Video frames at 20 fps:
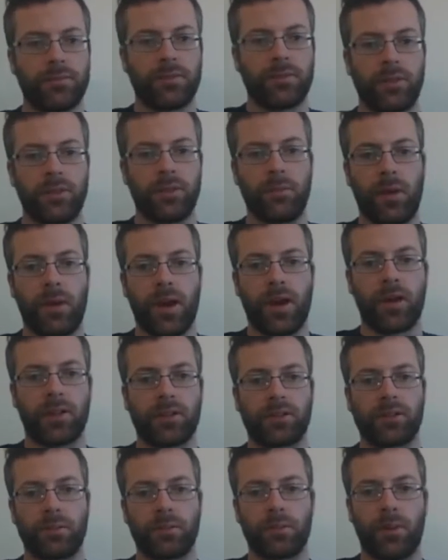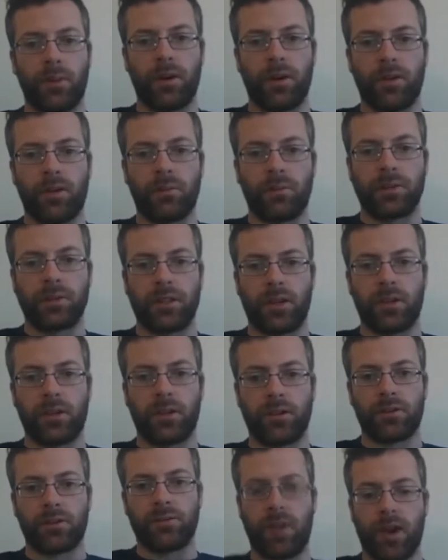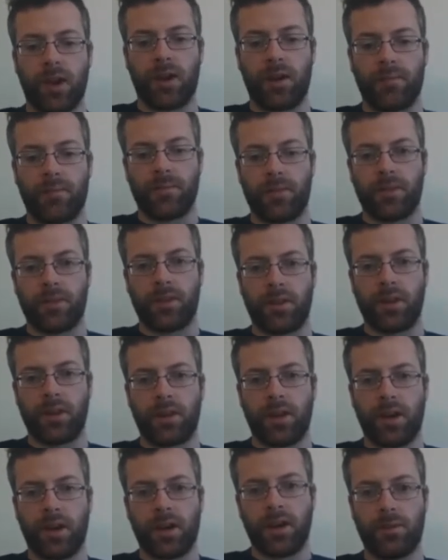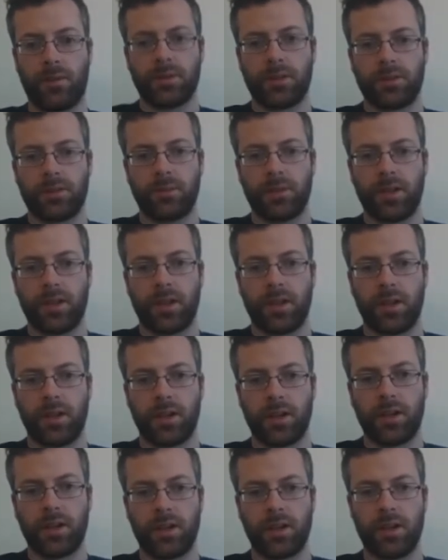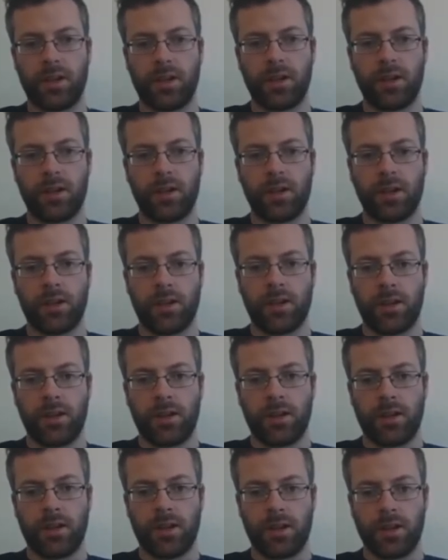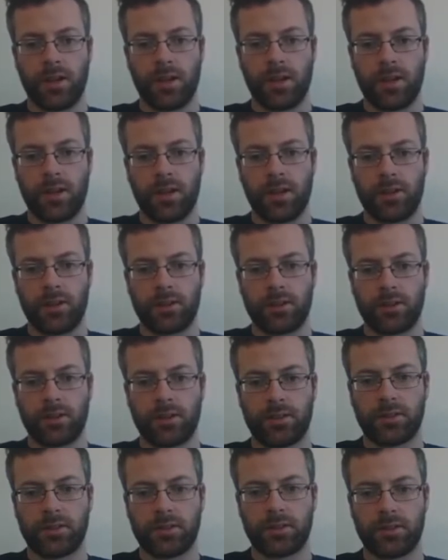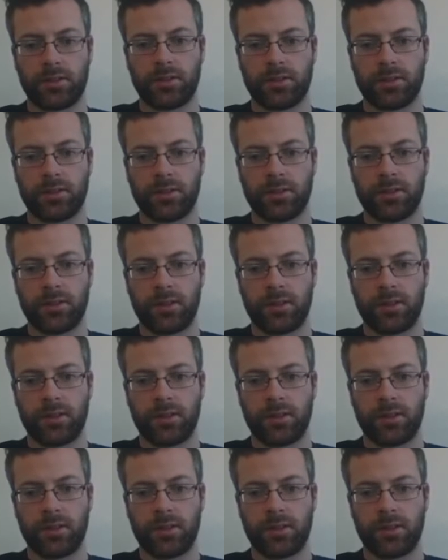You might at some point be told, right, how much money is